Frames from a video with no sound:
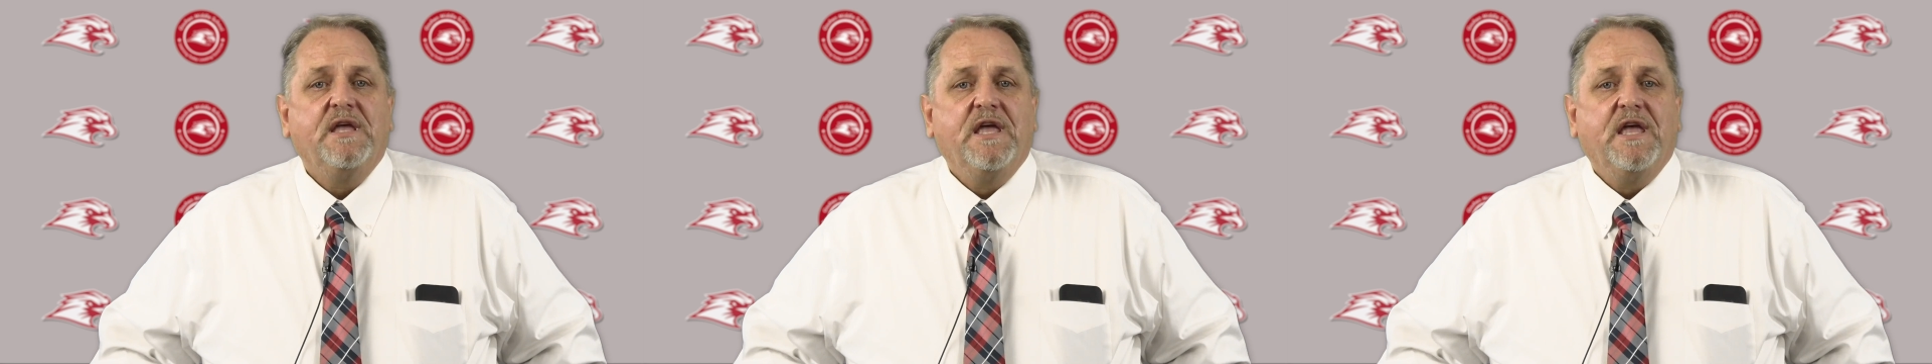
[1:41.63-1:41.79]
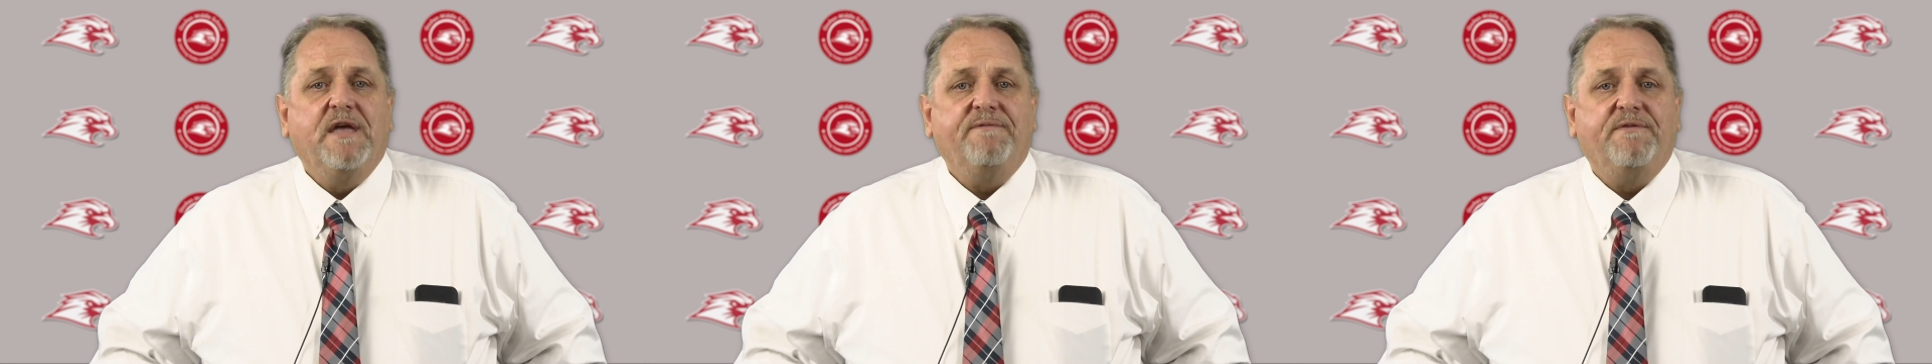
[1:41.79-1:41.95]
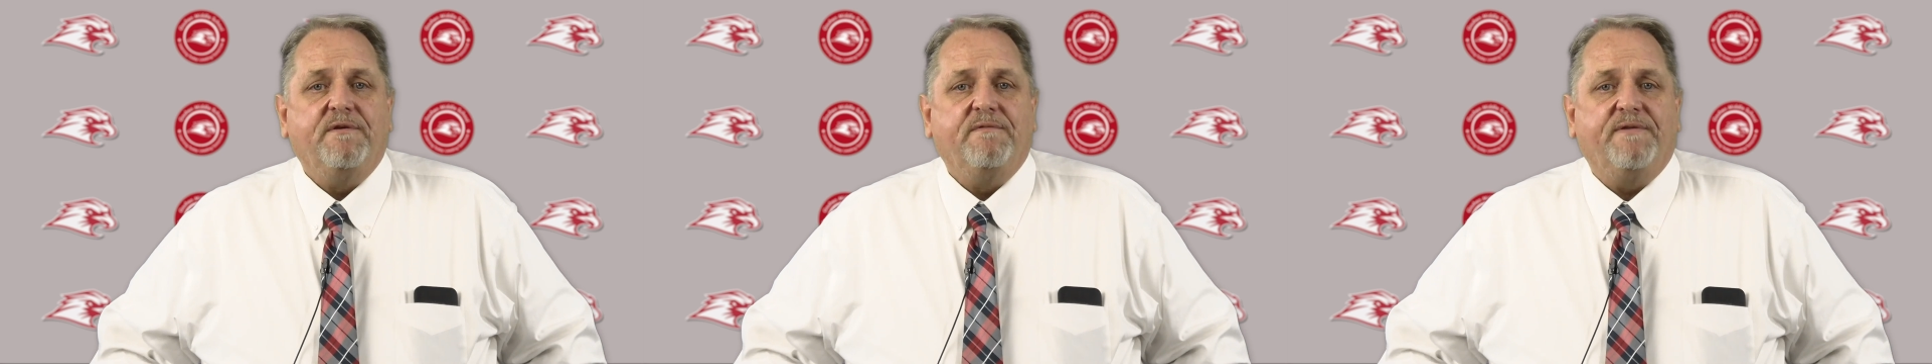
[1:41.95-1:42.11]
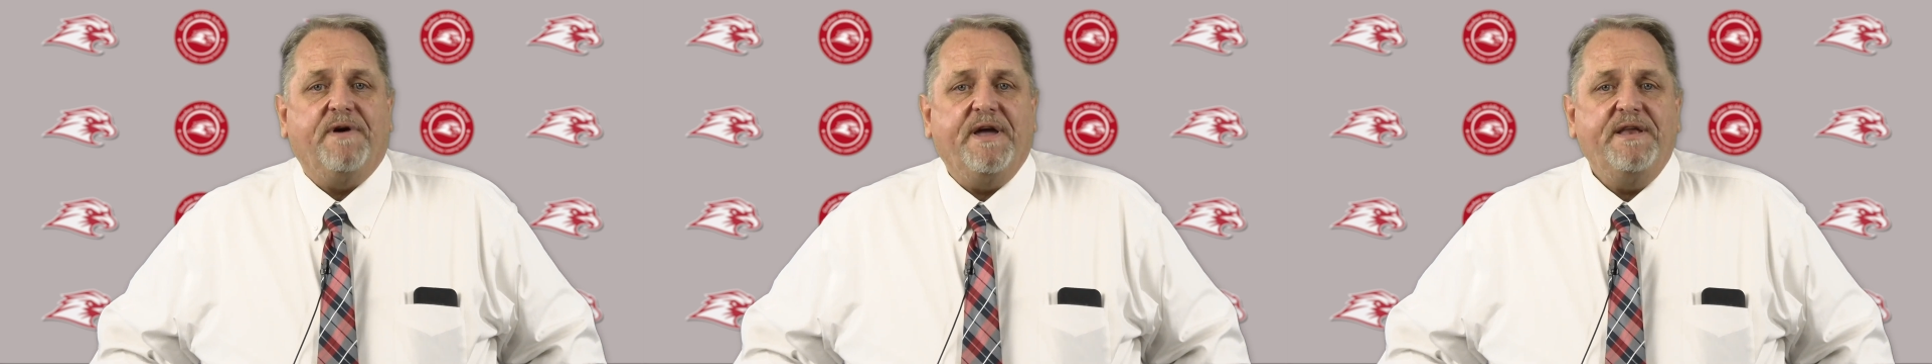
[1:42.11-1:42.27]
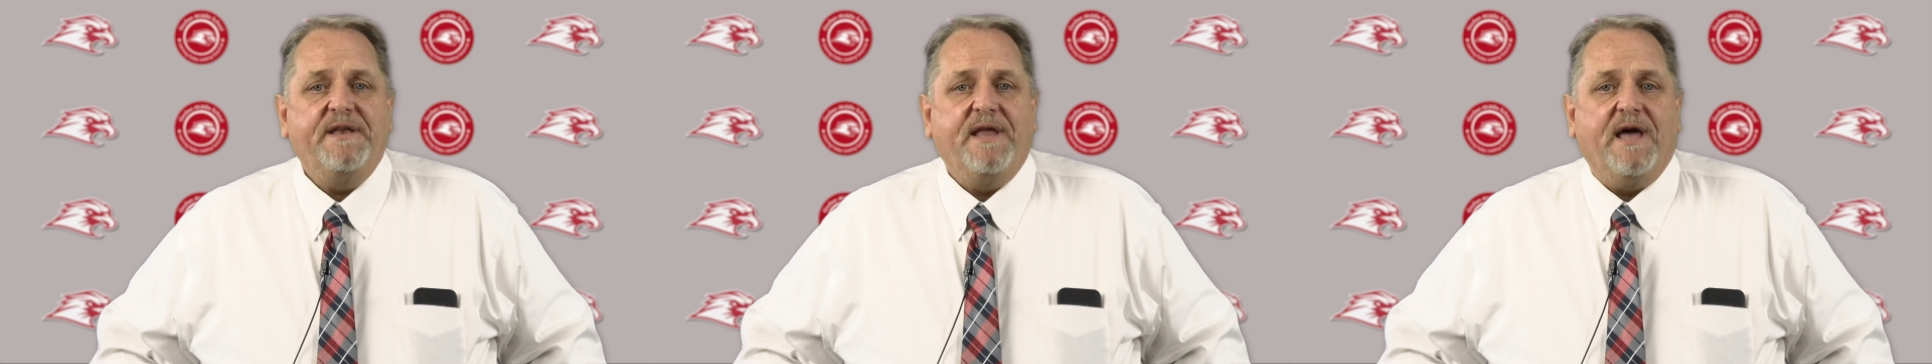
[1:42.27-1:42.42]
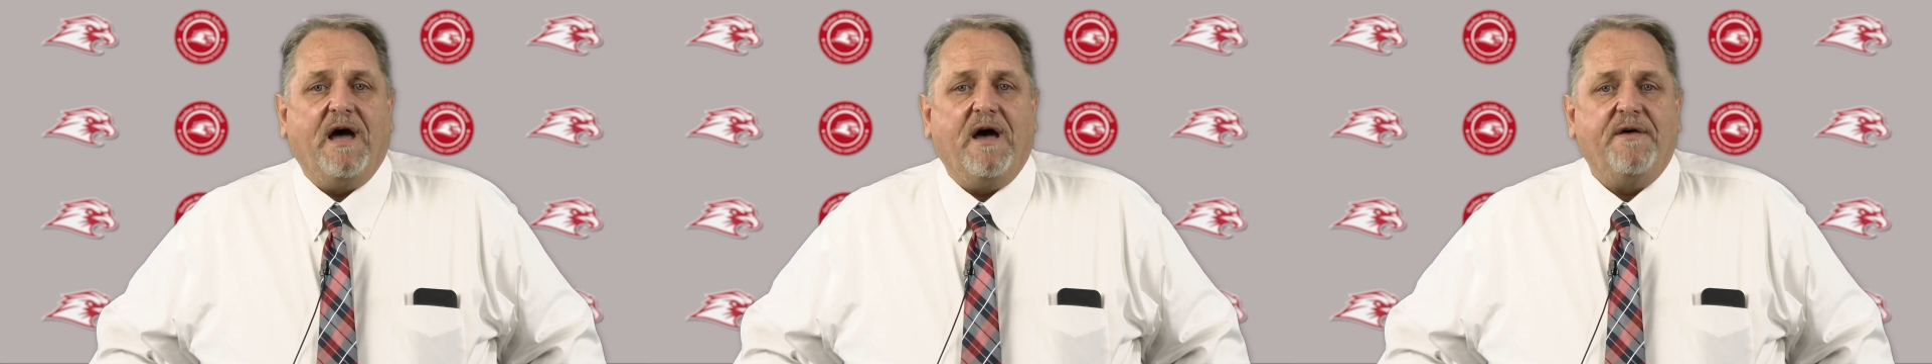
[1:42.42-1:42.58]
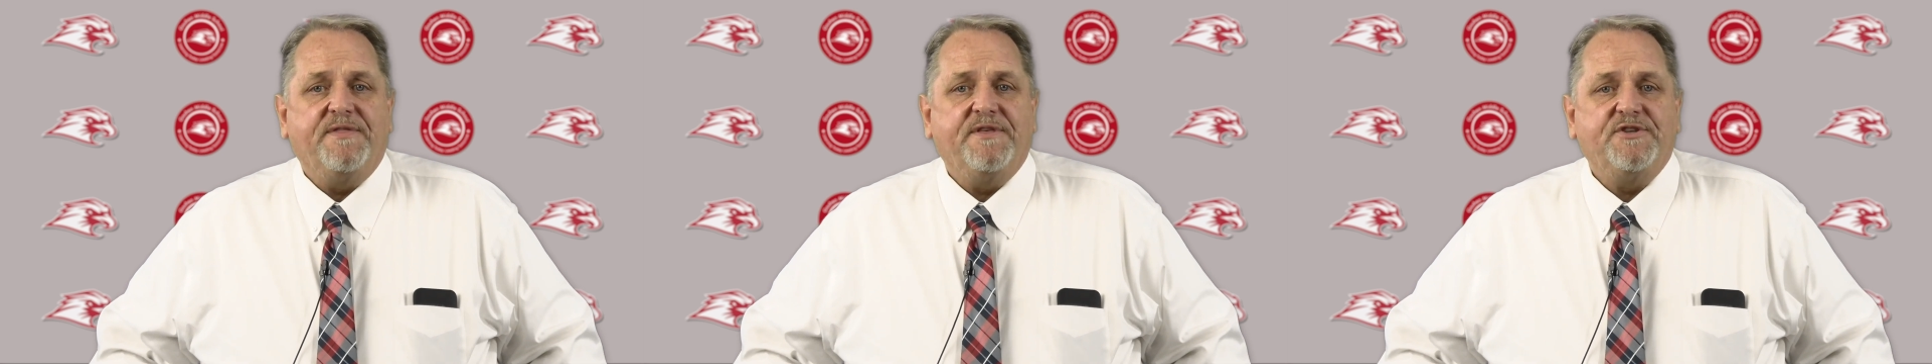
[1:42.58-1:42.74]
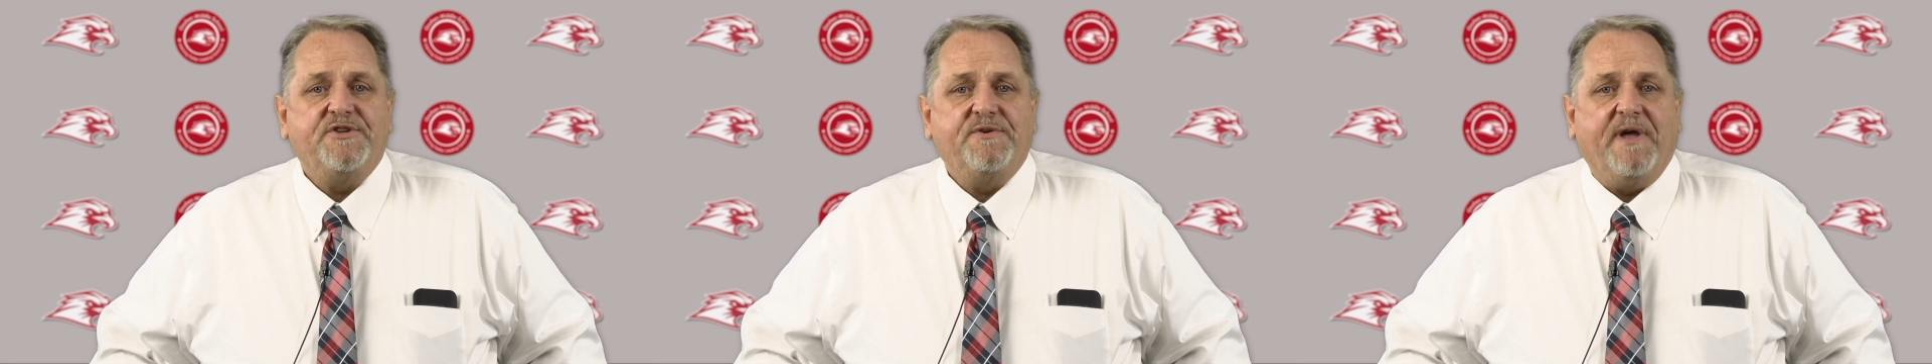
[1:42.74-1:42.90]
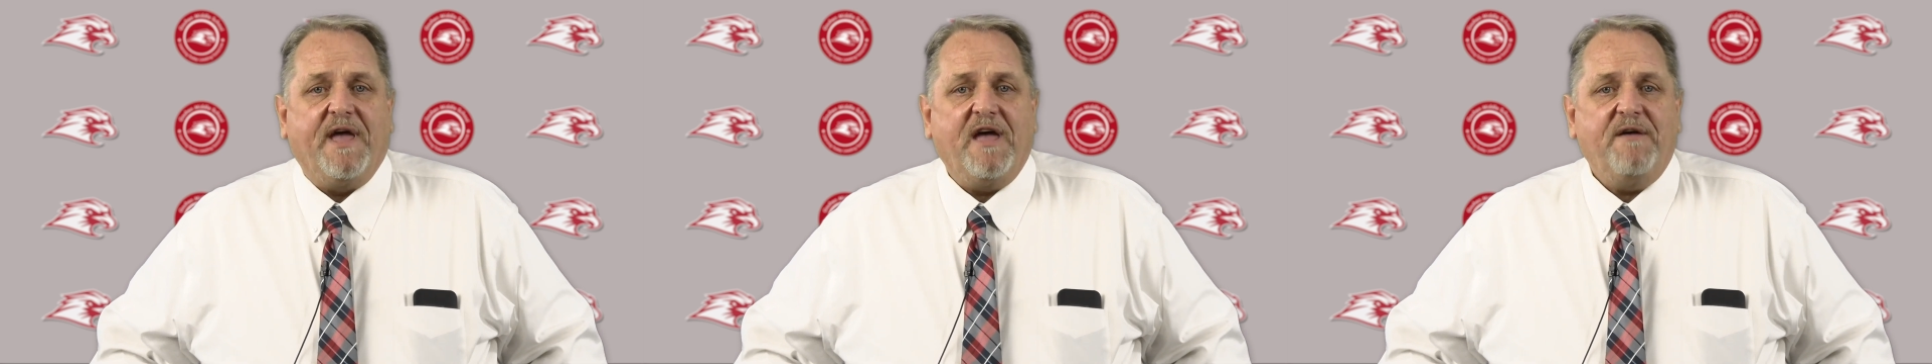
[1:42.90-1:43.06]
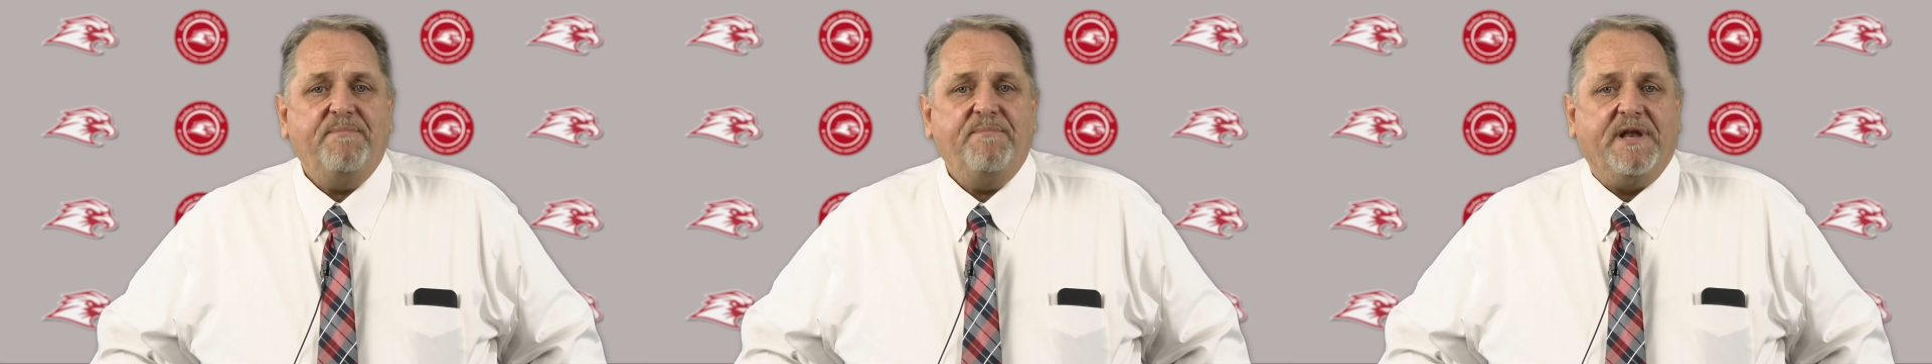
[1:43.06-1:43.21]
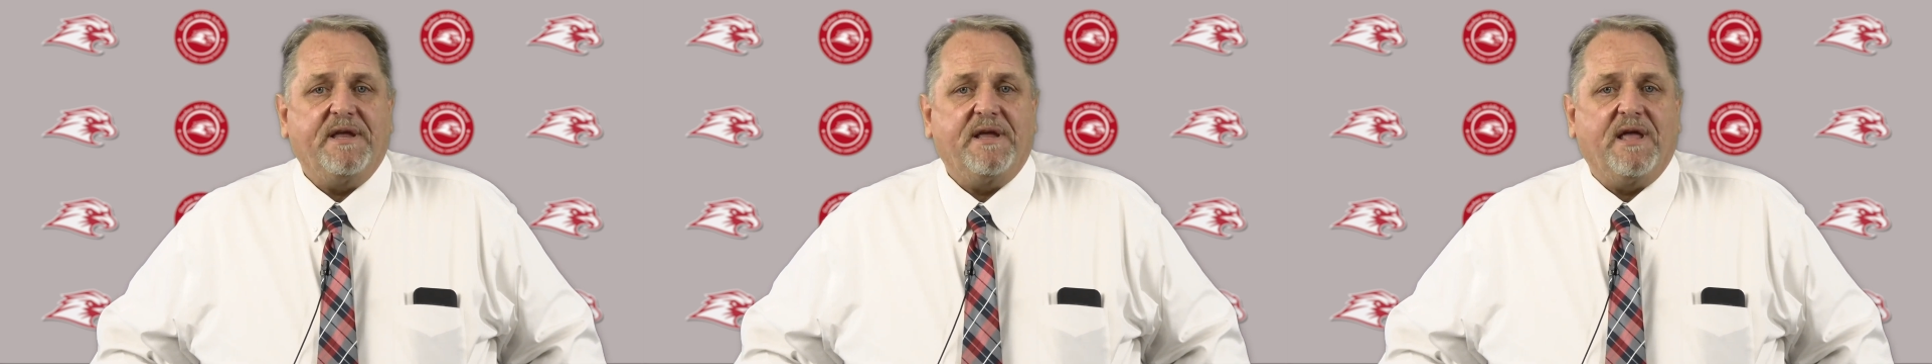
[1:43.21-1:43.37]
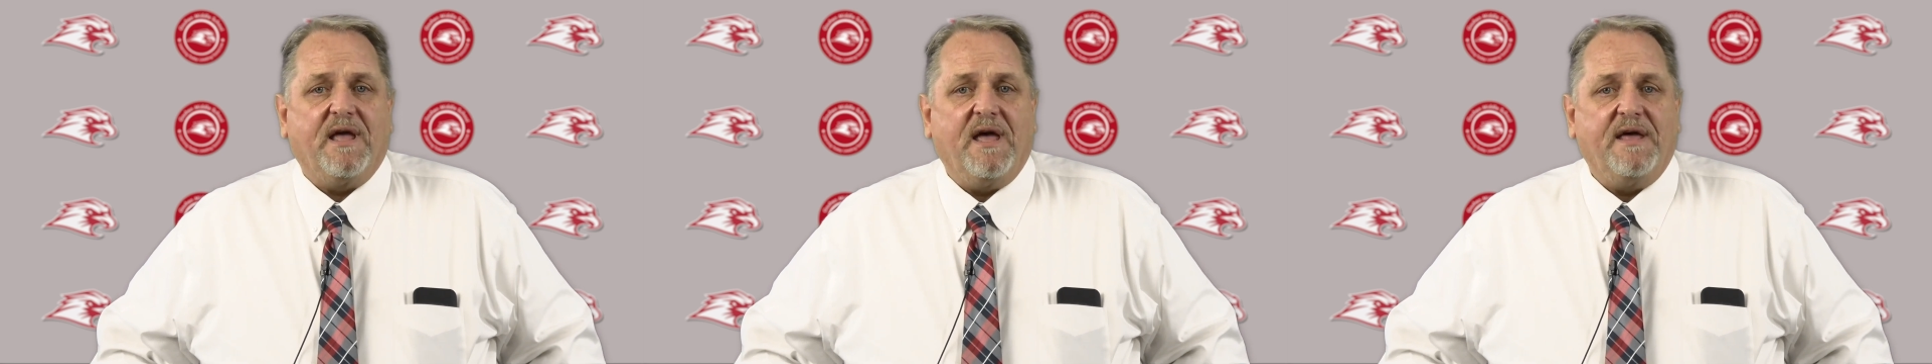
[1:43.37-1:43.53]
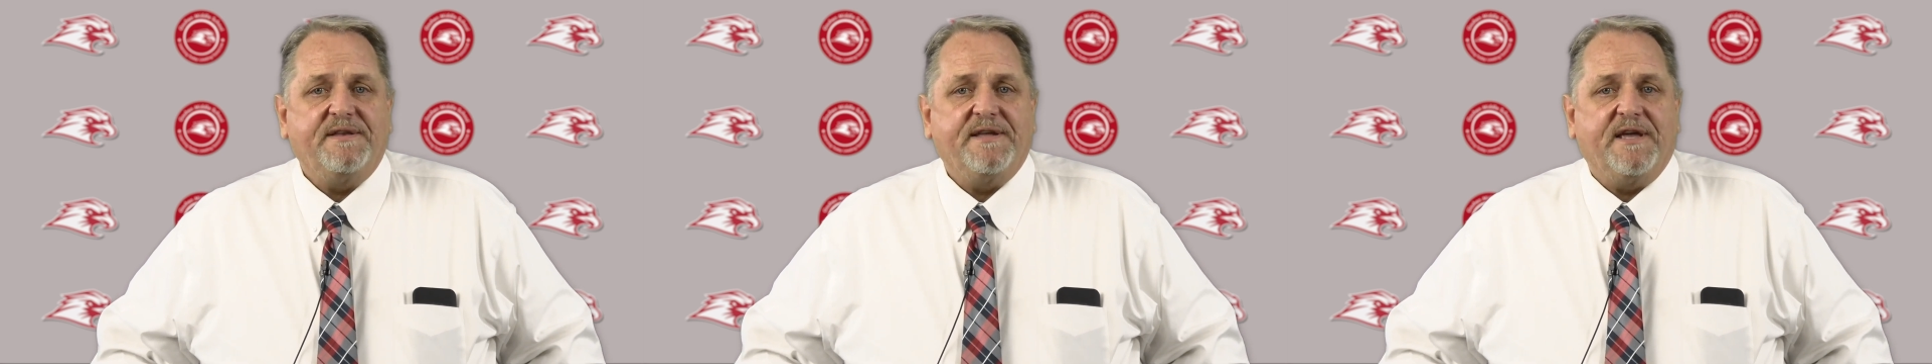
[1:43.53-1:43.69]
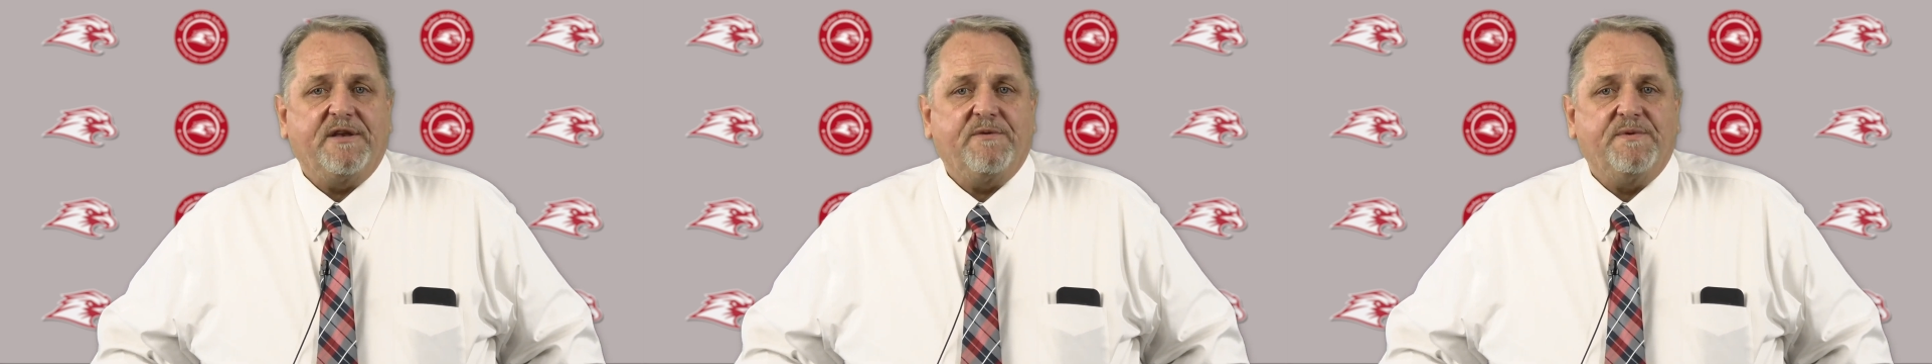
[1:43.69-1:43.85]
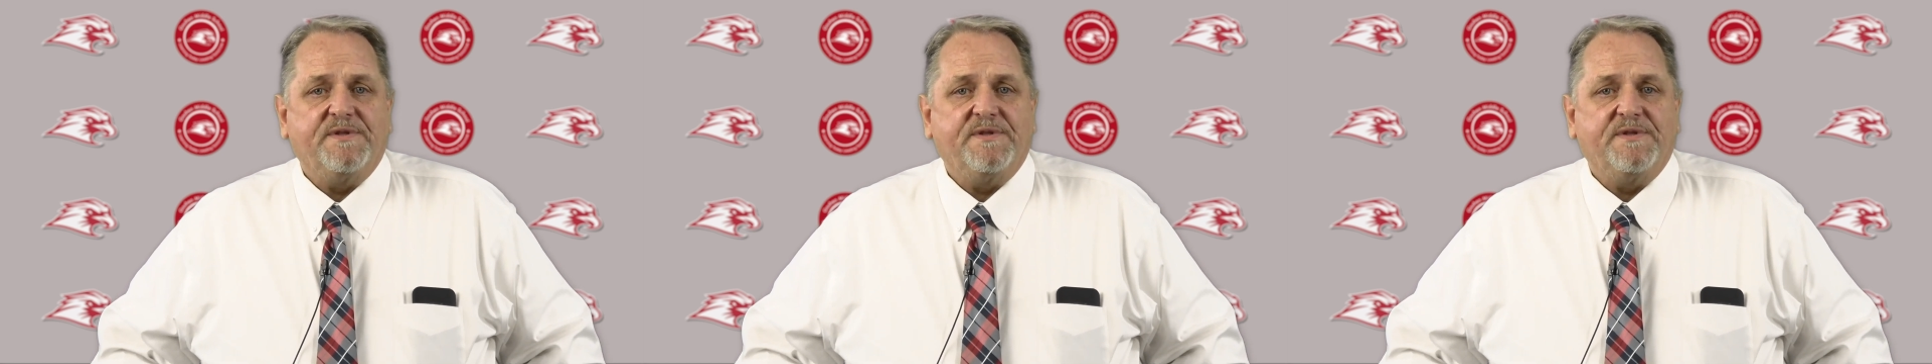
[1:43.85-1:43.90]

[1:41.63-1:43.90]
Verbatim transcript: If you find out that you have been in contact